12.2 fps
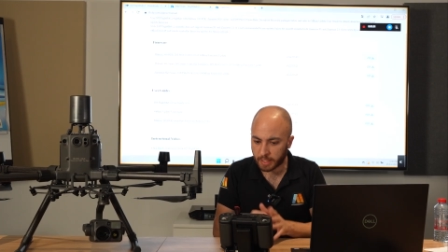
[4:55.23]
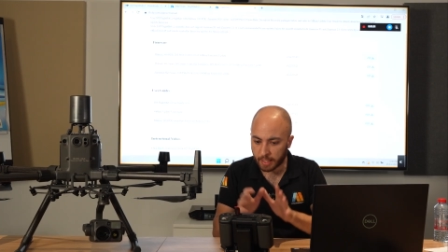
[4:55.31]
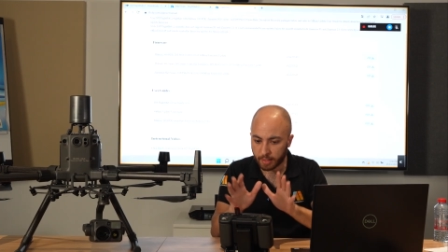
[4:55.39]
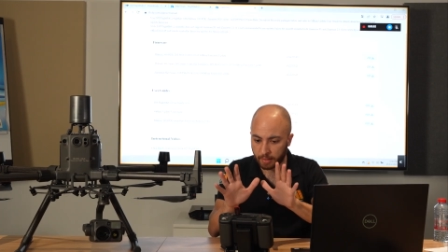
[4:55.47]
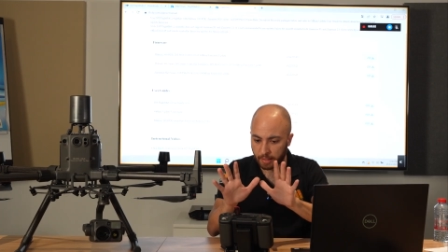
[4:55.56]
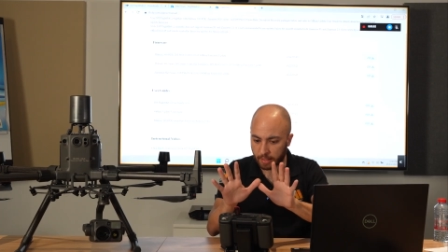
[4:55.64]

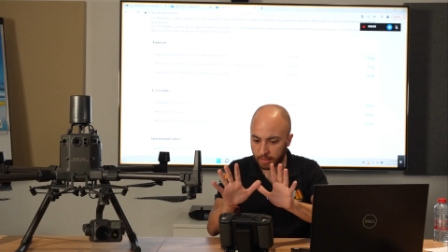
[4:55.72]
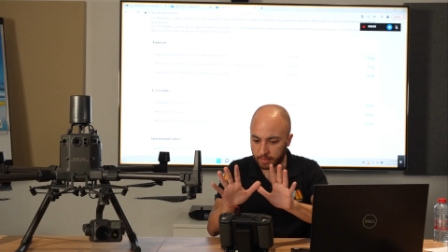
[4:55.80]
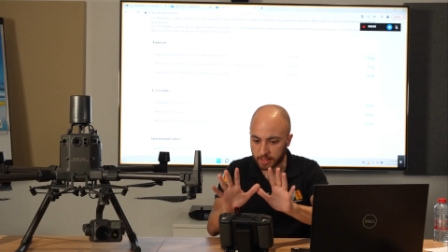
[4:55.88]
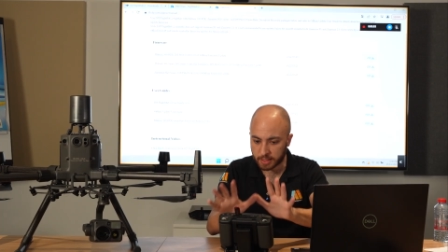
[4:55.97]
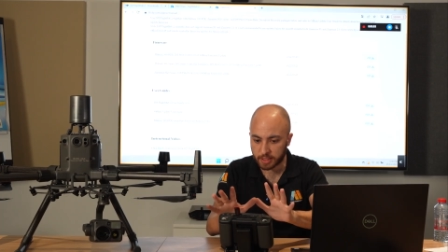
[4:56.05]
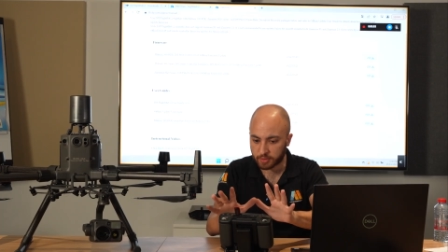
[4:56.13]
yeah,
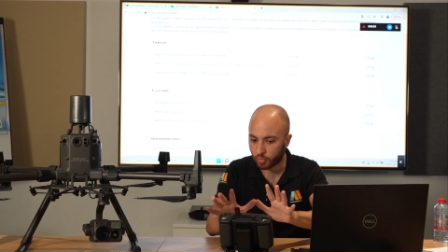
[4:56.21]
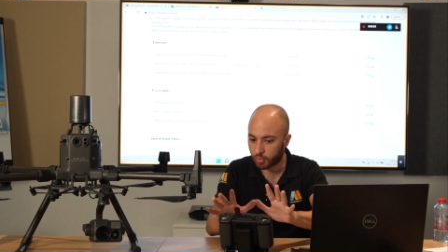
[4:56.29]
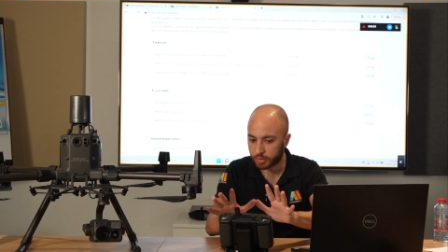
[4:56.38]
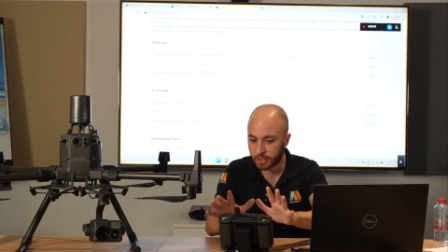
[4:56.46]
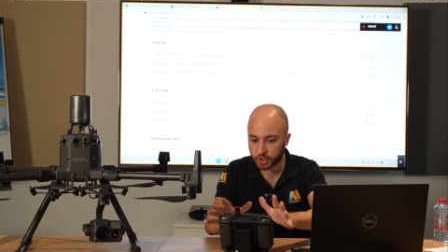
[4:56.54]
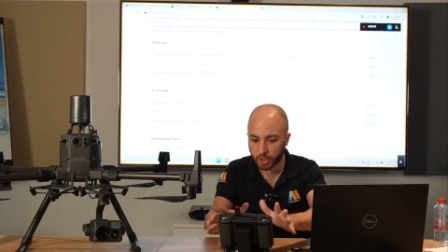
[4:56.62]
this is
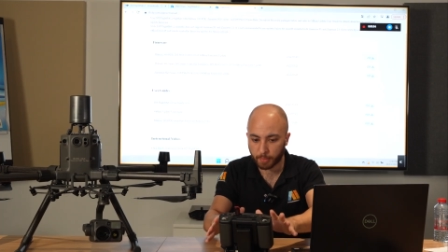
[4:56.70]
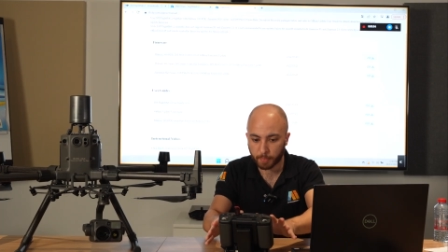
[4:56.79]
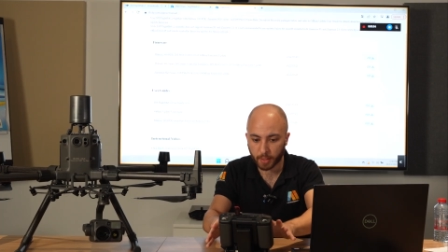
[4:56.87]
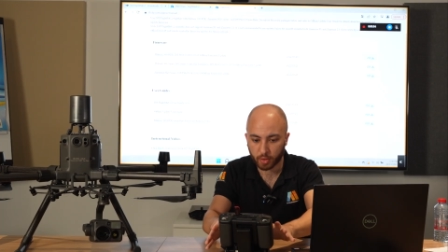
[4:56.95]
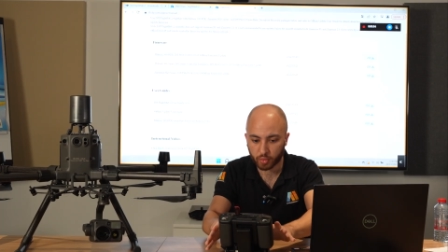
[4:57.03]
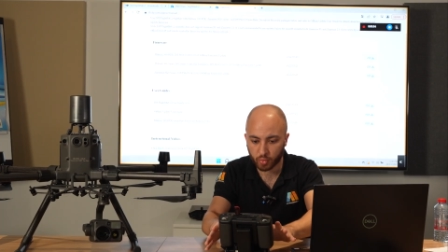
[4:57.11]
for DJI
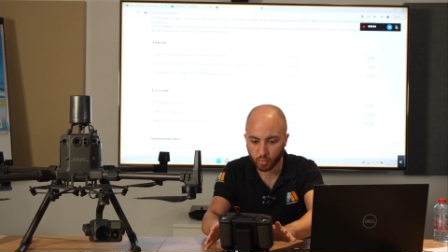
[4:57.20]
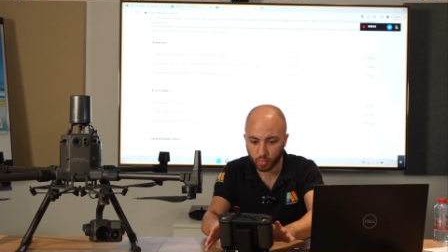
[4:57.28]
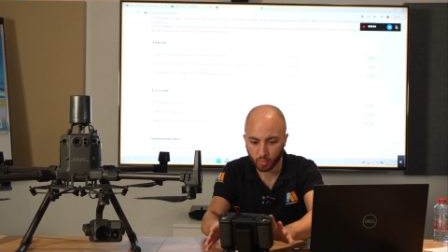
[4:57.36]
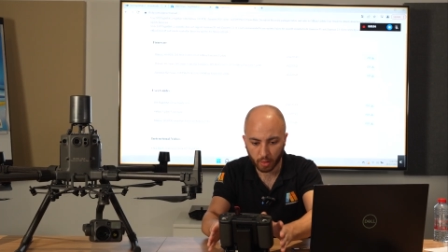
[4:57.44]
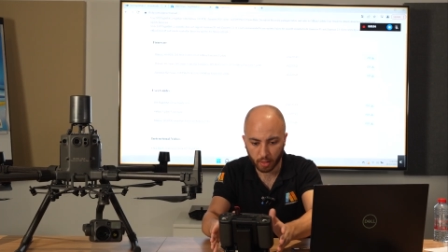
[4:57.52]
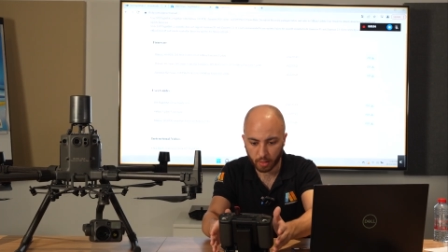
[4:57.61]
Pilot
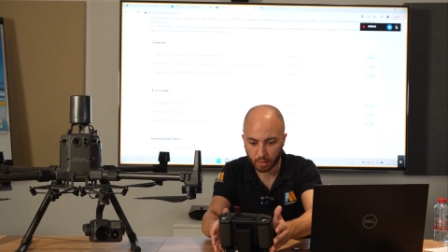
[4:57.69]
2.